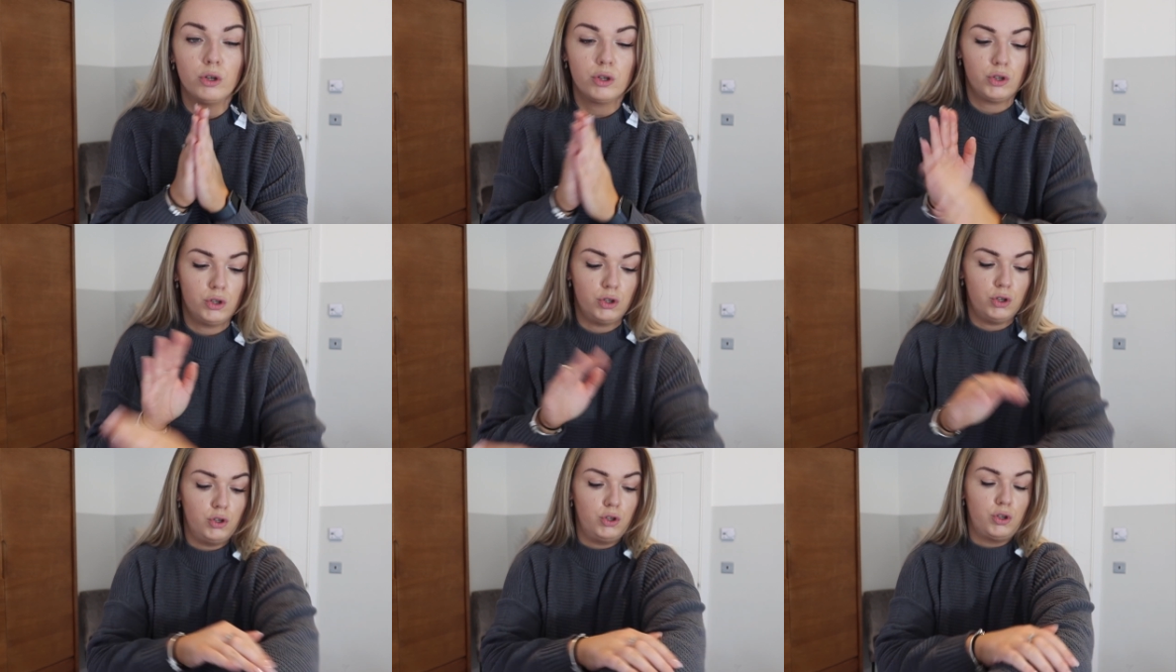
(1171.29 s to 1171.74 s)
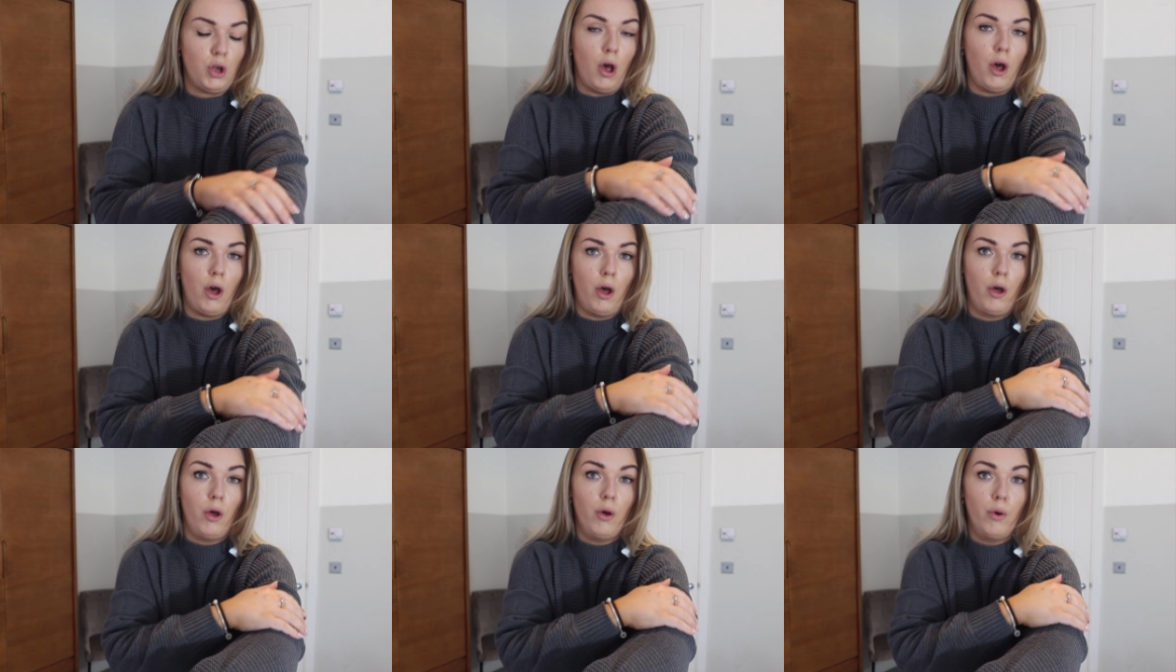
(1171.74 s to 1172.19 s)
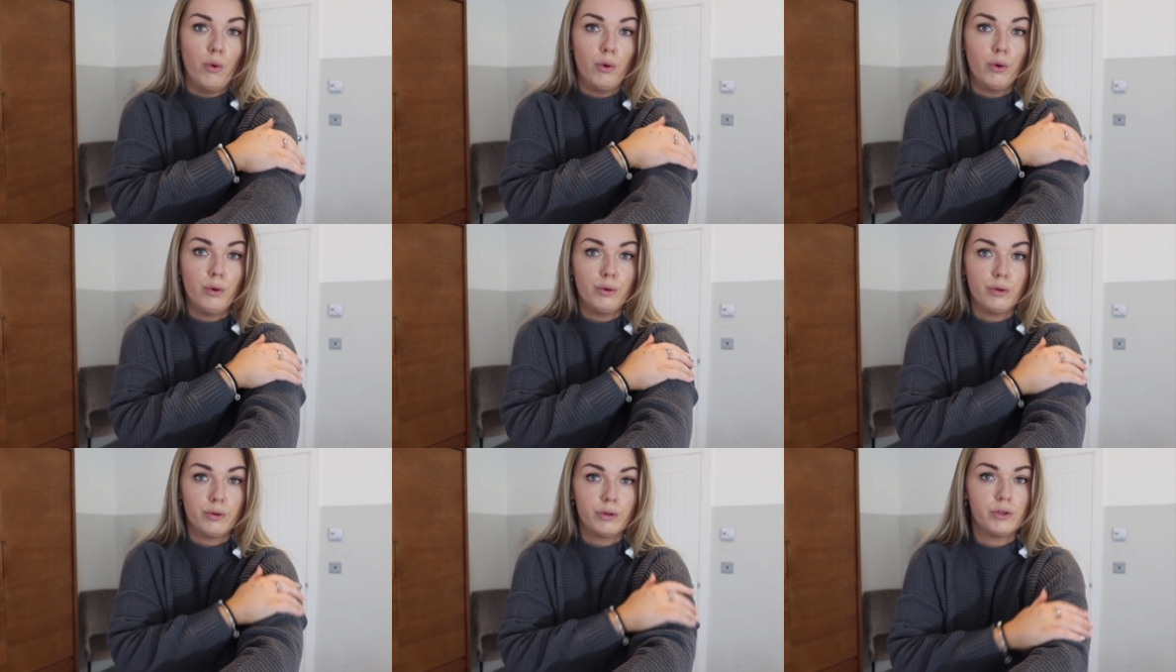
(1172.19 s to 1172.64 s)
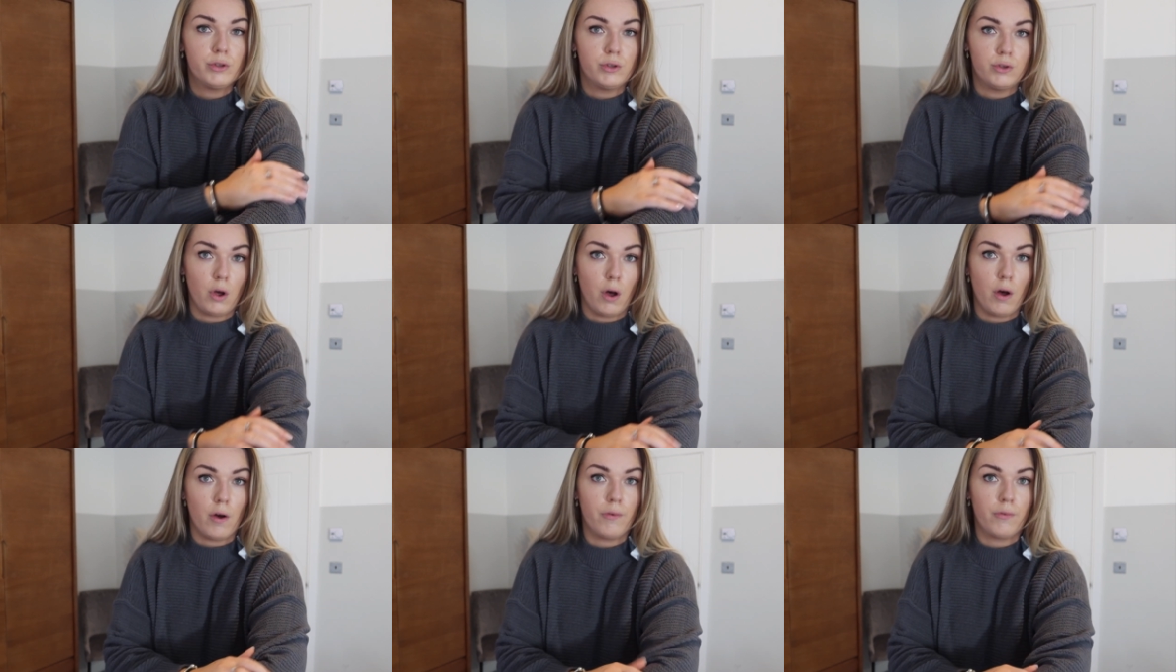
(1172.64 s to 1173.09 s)
so
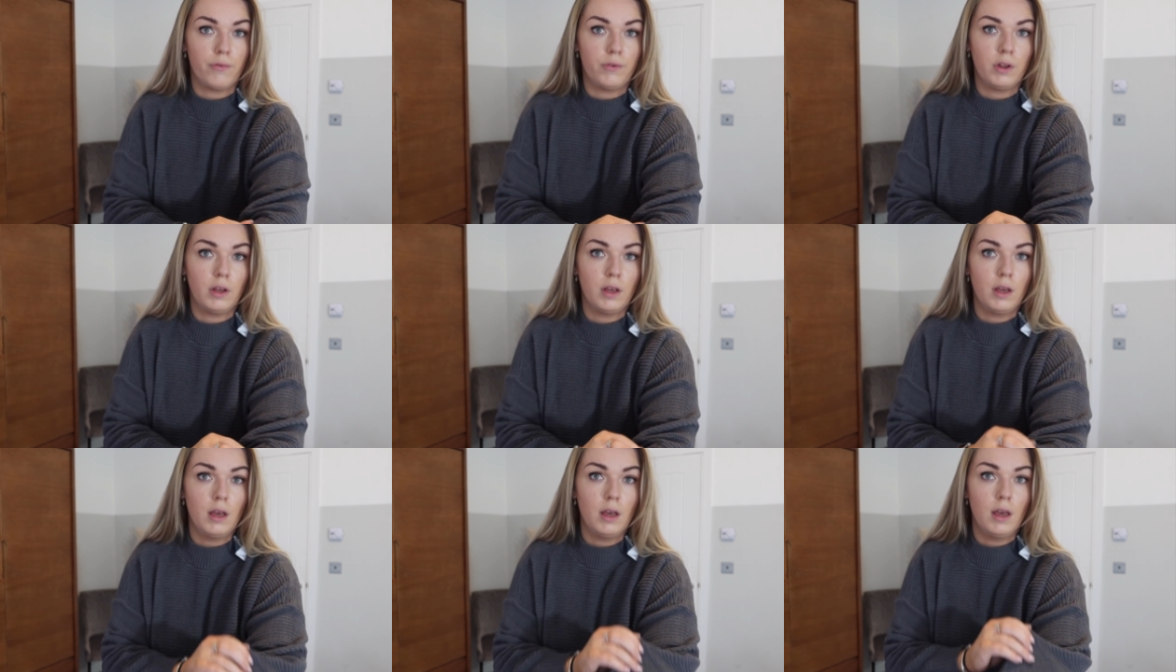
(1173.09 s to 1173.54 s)
soft.